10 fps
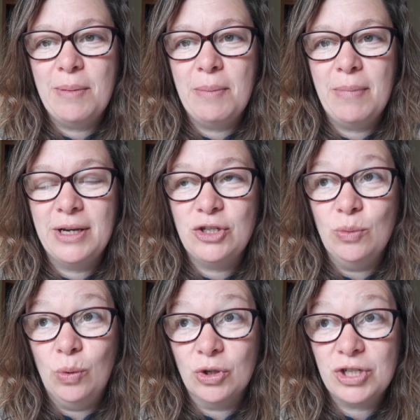Mind you,
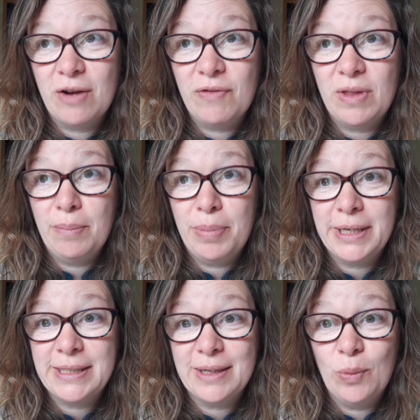watch out for
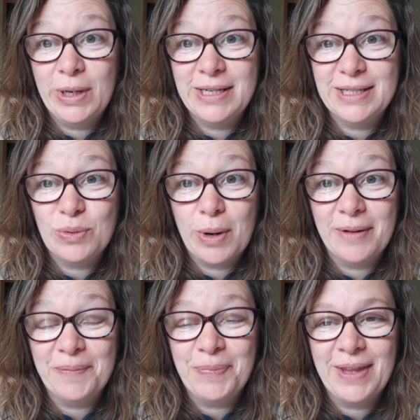biting wind as
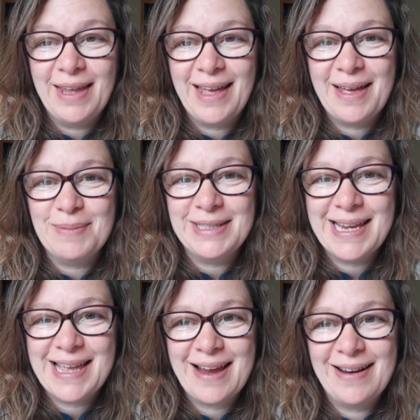well.
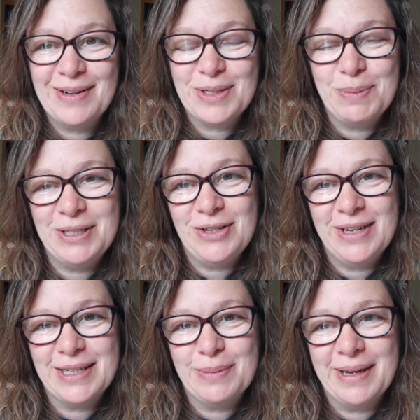Take care, and I'll speak to you
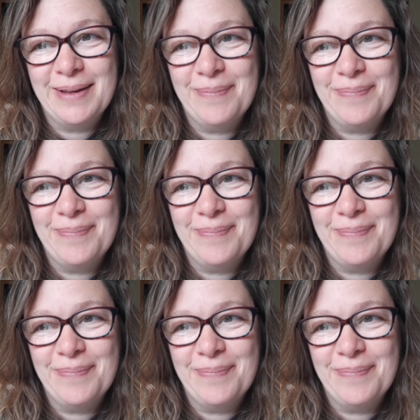next week.